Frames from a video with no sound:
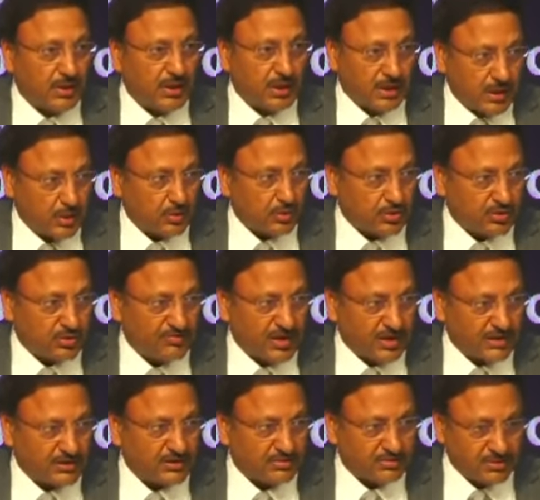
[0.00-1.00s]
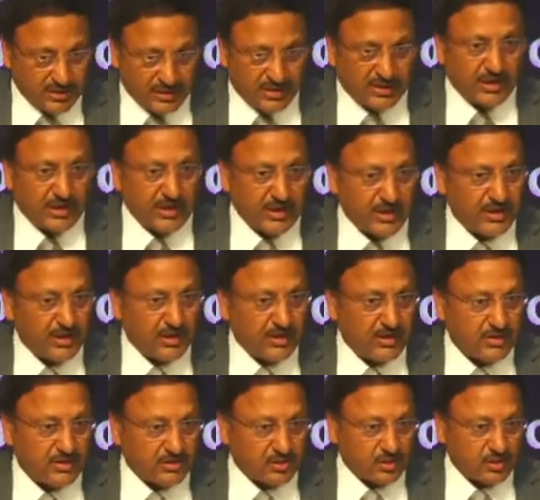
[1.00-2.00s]
account of ours immediately
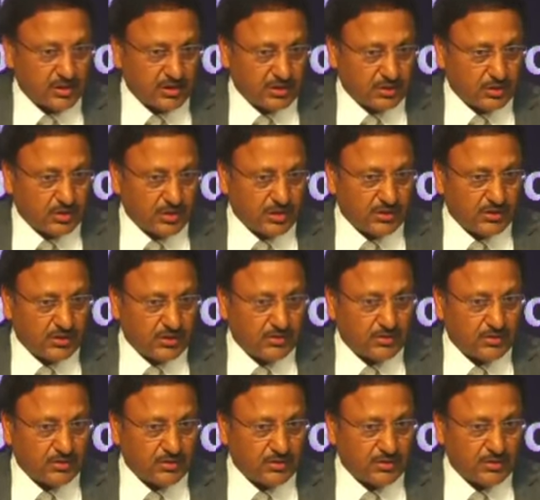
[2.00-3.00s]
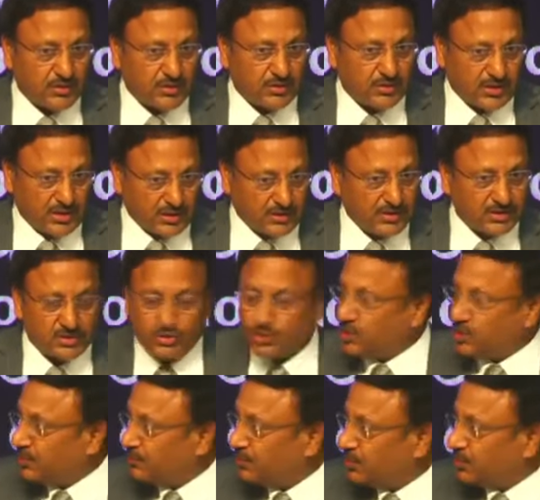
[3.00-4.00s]
so that you can take this. You
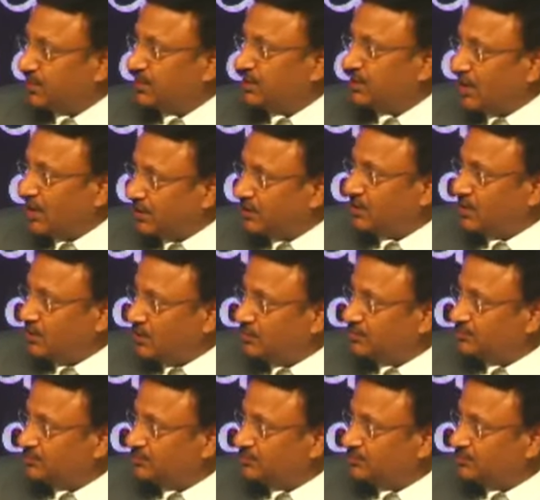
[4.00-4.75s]
can put it right now.